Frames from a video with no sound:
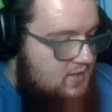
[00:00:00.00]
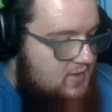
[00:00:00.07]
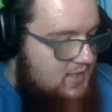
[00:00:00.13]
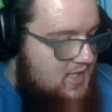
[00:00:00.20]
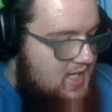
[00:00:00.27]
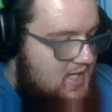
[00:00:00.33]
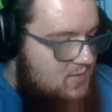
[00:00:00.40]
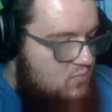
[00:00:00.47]

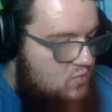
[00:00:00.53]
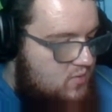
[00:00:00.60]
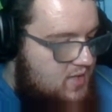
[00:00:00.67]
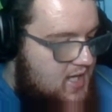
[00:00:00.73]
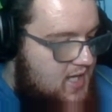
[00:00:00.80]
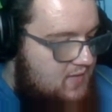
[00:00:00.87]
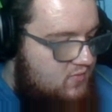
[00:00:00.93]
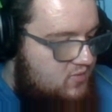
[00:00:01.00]
The game
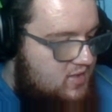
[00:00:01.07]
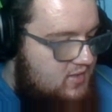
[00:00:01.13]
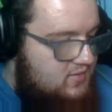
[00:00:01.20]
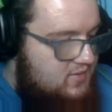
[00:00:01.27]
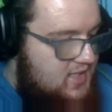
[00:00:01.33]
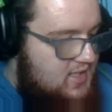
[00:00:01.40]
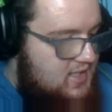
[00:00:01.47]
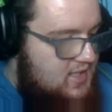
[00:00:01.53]
will heavily
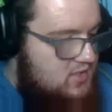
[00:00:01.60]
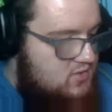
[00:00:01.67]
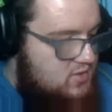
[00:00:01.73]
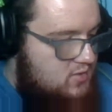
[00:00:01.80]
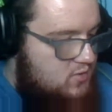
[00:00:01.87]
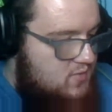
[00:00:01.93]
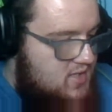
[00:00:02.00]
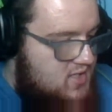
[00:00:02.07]
lean
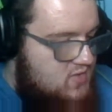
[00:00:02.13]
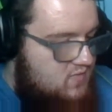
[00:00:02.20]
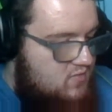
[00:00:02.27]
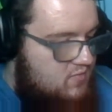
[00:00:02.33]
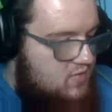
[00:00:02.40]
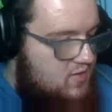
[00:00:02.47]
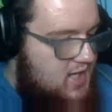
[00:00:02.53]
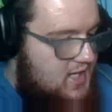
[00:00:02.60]
into the
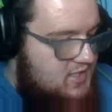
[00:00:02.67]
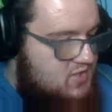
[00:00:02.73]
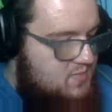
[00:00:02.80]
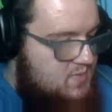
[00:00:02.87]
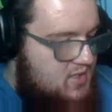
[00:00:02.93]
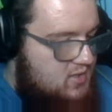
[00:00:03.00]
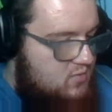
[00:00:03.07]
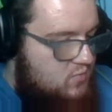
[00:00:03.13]
crossover
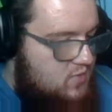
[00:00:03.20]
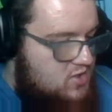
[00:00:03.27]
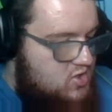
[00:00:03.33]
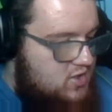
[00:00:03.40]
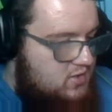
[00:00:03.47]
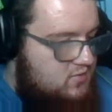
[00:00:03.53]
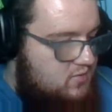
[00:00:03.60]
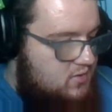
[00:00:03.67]
aspect,
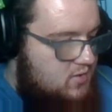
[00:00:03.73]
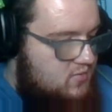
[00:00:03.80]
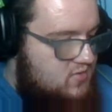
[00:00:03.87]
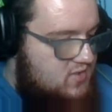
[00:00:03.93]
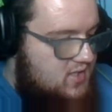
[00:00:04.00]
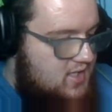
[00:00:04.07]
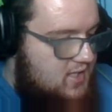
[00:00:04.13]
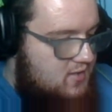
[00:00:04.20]
which
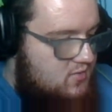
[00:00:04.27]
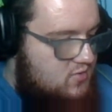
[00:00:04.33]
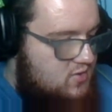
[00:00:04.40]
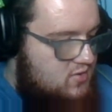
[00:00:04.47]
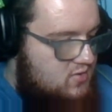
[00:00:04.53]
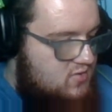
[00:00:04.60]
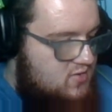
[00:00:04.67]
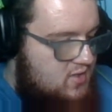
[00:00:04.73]
includes
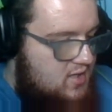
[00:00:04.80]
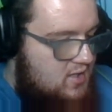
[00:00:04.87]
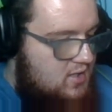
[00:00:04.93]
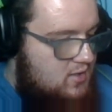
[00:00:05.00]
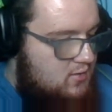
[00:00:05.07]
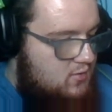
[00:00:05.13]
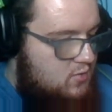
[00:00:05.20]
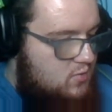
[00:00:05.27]
characters,
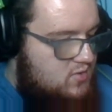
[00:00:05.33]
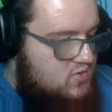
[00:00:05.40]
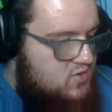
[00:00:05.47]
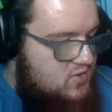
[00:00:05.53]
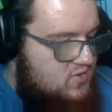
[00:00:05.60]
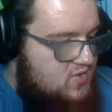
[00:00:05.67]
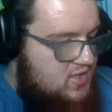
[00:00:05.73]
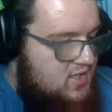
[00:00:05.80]

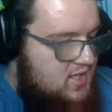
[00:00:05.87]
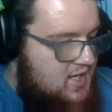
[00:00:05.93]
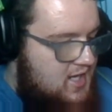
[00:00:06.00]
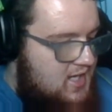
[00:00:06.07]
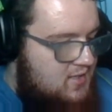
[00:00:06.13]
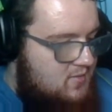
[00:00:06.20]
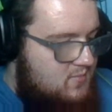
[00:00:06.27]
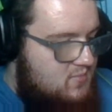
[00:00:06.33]
courses, and
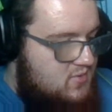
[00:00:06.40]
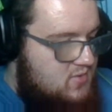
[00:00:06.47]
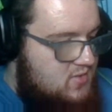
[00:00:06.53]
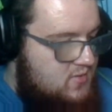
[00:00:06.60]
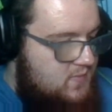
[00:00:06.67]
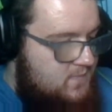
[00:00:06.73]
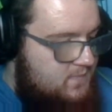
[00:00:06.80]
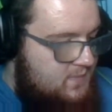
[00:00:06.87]

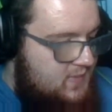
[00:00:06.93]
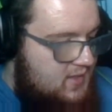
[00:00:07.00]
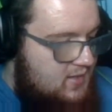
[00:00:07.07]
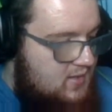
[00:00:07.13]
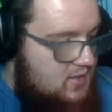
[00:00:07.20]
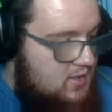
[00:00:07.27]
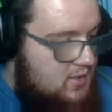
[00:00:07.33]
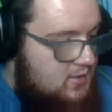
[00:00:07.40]
items.
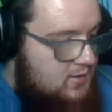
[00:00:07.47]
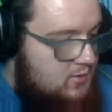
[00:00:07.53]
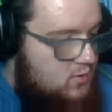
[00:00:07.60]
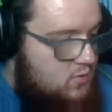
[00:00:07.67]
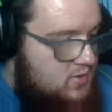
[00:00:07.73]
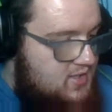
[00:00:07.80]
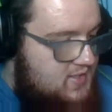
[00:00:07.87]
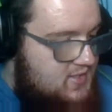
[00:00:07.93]

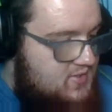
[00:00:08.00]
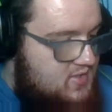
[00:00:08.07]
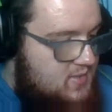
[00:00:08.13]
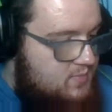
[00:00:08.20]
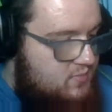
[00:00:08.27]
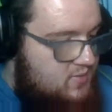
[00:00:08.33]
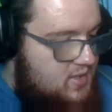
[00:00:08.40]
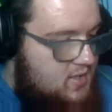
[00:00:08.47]
According to
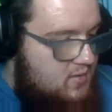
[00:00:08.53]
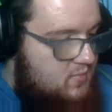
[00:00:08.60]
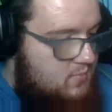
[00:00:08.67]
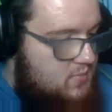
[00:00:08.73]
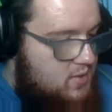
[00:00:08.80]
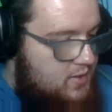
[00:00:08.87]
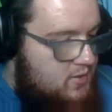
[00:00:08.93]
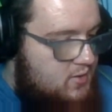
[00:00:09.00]
Ziplio,
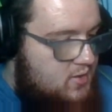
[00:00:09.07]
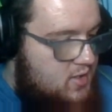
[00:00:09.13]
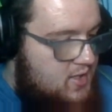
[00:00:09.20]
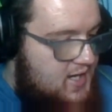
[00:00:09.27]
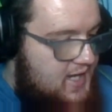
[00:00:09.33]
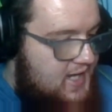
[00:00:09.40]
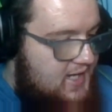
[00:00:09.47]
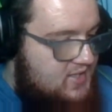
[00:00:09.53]
Mario
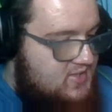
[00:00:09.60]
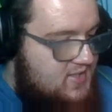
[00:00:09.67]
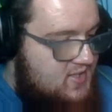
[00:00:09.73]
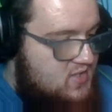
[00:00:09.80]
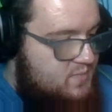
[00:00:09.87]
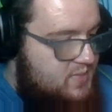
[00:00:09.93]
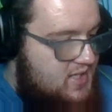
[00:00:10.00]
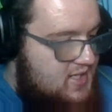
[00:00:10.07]
Kart X
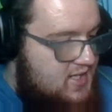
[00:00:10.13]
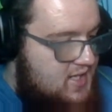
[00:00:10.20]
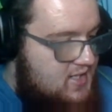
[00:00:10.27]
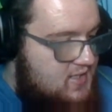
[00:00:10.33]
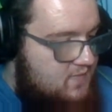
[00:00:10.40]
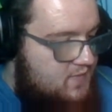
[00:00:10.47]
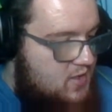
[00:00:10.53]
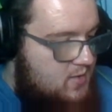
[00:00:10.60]
has been
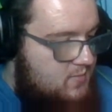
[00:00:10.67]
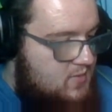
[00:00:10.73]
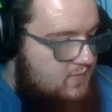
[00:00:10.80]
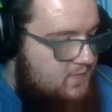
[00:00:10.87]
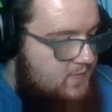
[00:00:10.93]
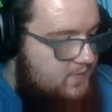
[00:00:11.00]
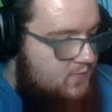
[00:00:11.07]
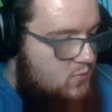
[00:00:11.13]
in
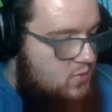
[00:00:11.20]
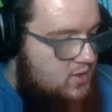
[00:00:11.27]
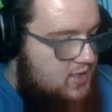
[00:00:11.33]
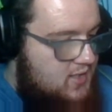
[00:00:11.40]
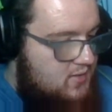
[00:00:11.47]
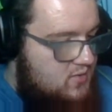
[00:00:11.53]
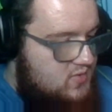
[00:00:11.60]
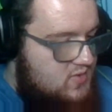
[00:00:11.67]
development for four
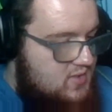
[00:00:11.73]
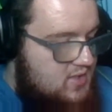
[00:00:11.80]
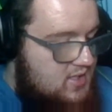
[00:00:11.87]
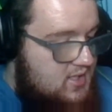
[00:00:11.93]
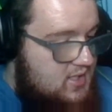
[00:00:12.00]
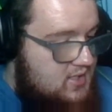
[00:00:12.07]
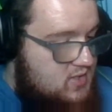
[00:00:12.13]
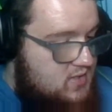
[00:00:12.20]
years.
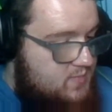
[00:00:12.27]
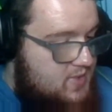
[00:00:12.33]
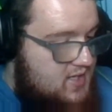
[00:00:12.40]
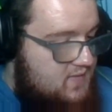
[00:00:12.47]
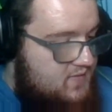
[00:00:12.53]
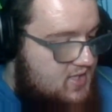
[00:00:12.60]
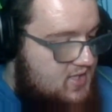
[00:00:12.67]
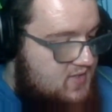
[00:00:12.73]

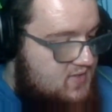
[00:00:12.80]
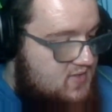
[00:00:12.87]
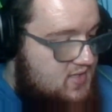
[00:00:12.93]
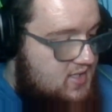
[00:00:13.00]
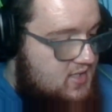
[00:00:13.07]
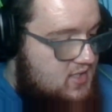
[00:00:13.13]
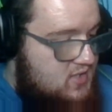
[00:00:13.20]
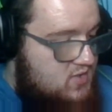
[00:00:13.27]
Despite
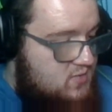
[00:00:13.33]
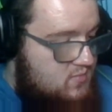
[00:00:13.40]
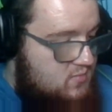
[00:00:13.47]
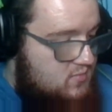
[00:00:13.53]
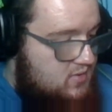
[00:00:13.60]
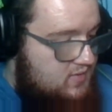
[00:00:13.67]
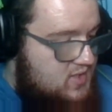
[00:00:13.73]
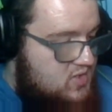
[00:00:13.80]
this, it is
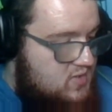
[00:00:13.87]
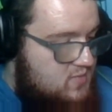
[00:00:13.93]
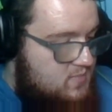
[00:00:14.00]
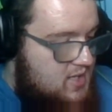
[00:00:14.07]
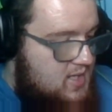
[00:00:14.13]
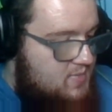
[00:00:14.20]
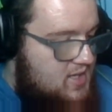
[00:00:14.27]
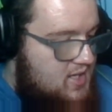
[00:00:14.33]
released
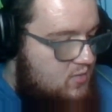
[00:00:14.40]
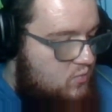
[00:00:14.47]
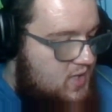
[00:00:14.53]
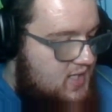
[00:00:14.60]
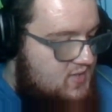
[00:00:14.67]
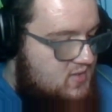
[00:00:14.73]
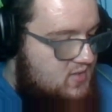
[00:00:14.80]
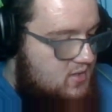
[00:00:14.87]
maybe
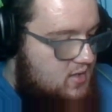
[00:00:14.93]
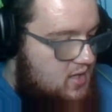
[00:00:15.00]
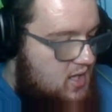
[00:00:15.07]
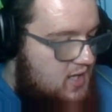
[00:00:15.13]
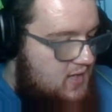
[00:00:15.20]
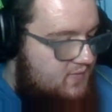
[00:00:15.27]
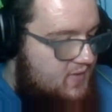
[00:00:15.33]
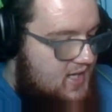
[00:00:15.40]
ways
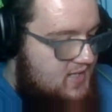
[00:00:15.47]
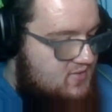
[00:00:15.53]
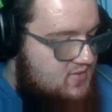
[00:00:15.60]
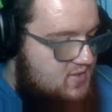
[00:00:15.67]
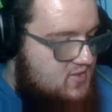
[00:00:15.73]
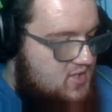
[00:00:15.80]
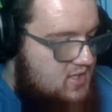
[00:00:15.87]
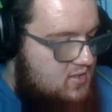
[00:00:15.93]
off
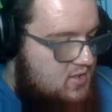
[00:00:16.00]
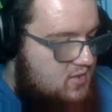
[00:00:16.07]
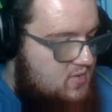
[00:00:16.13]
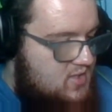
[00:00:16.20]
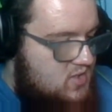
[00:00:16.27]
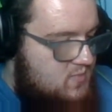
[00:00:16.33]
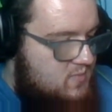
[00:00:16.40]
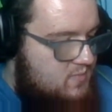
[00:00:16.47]
as
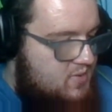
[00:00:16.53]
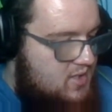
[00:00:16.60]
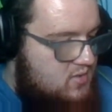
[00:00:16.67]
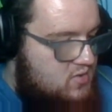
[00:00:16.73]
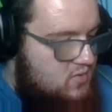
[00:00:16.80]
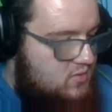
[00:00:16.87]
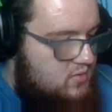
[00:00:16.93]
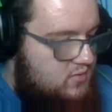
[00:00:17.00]
Nintendo is
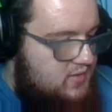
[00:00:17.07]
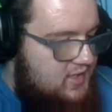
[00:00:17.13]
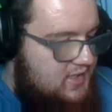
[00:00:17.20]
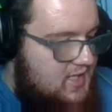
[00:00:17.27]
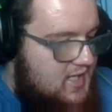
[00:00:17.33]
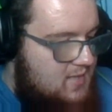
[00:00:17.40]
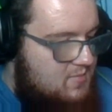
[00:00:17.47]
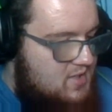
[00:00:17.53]
prepared to hold the
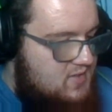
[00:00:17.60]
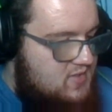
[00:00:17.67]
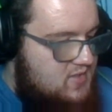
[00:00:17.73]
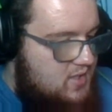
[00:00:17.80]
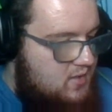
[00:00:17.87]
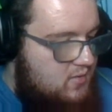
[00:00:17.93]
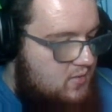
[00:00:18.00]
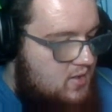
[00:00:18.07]
game
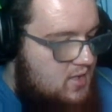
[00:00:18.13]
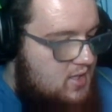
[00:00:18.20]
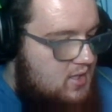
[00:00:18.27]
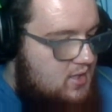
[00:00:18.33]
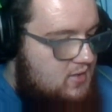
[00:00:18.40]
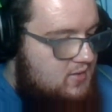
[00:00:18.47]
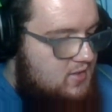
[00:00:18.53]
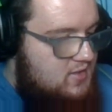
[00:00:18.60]
until
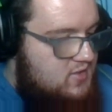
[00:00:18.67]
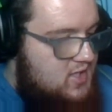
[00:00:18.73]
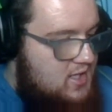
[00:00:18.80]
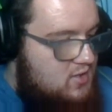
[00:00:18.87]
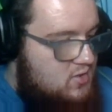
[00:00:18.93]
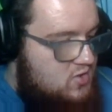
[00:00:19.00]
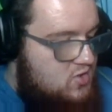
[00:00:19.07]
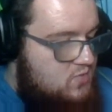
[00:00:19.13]
the
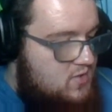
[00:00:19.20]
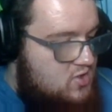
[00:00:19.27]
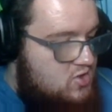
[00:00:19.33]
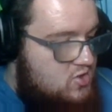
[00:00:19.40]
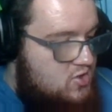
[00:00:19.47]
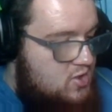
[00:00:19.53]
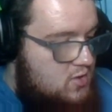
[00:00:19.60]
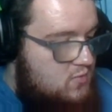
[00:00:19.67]
Nintendo
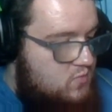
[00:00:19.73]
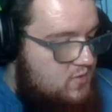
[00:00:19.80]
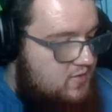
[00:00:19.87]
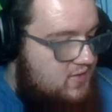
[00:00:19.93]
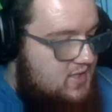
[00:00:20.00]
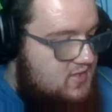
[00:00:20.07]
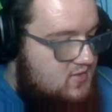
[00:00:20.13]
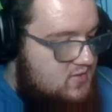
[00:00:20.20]
Switch 2
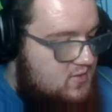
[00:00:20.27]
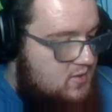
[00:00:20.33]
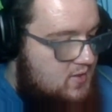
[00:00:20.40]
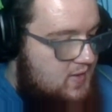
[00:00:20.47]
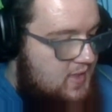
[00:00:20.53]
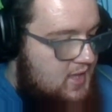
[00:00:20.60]
release.